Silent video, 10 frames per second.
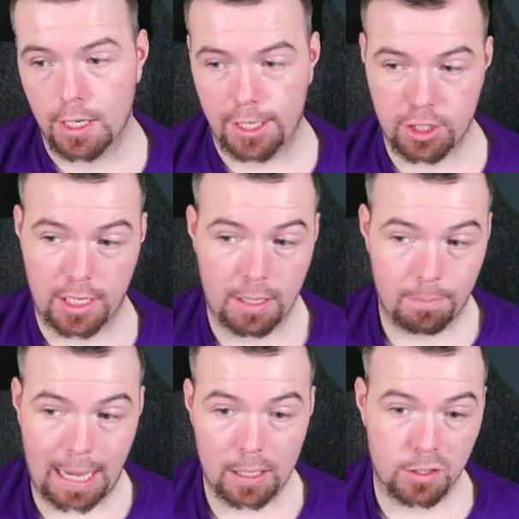Agility and
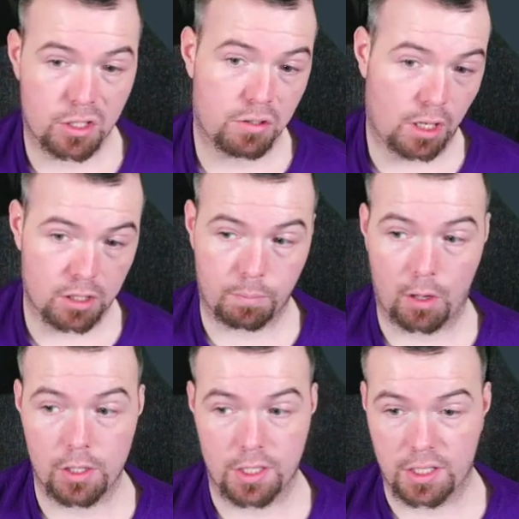balance, not
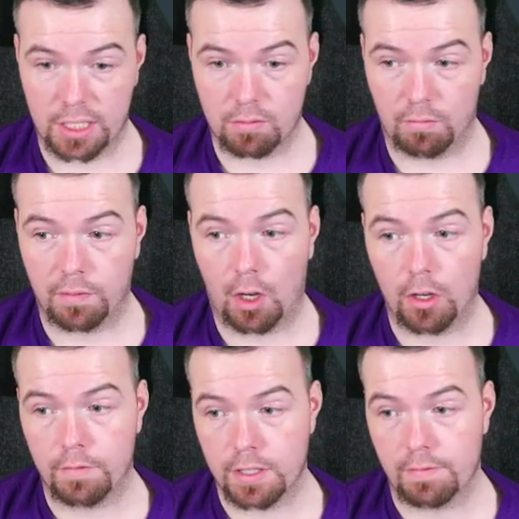surprising,
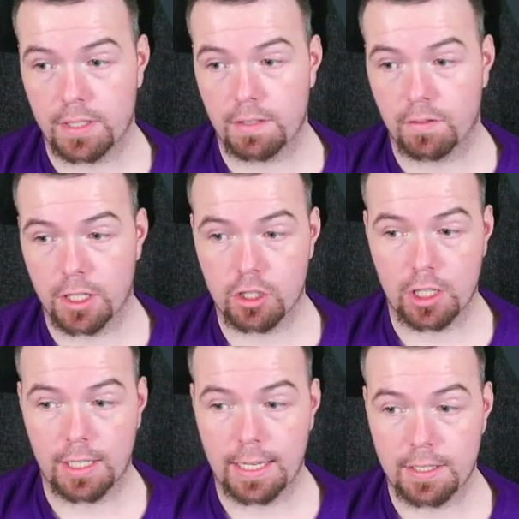6'5", 73
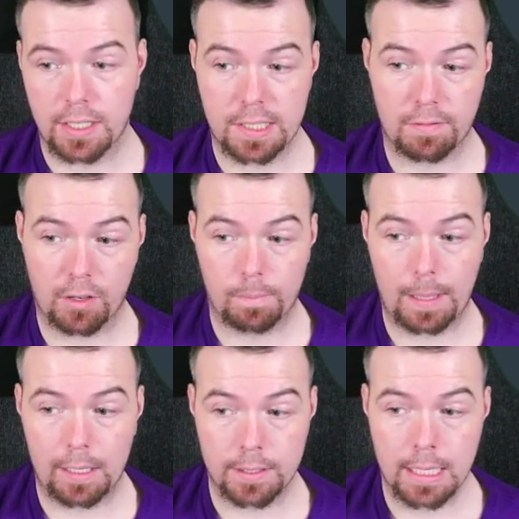agility, 65
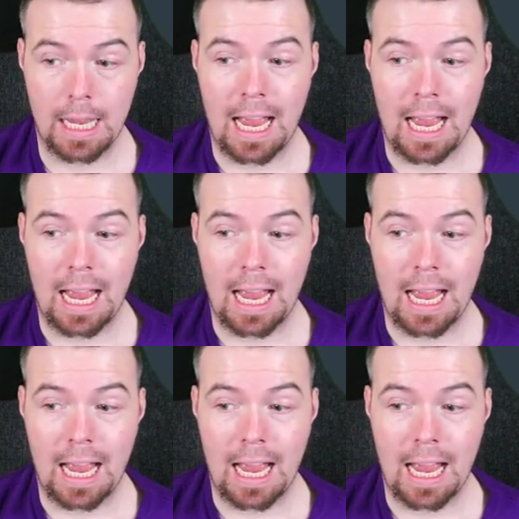balance.